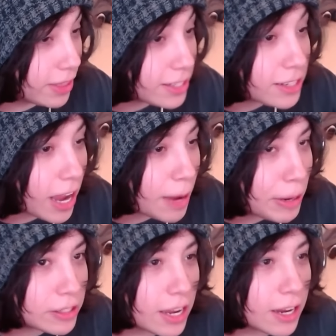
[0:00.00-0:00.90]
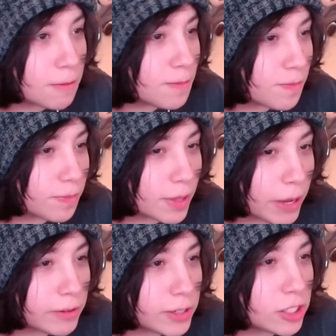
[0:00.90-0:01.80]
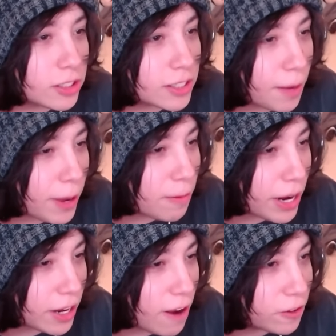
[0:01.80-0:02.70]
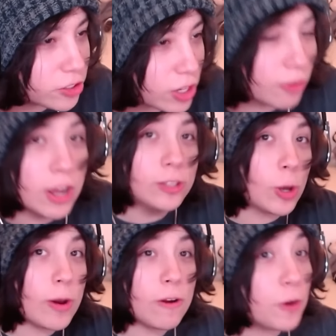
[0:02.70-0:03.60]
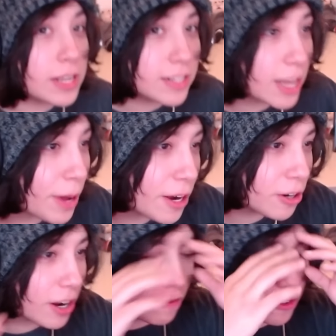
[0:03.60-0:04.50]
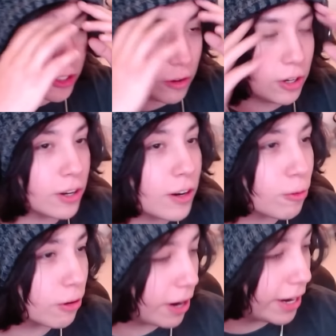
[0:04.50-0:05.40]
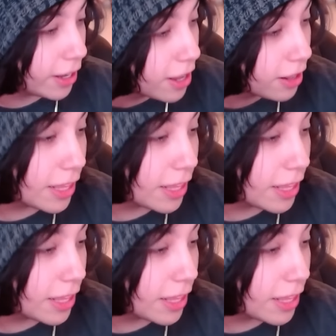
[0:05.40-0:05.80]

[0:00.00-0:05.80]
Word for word: but this time I was like, hmm, maybe I should step out of my comfort zone. Don't ever fucking step out of your comfort zone. You're gonna regret it.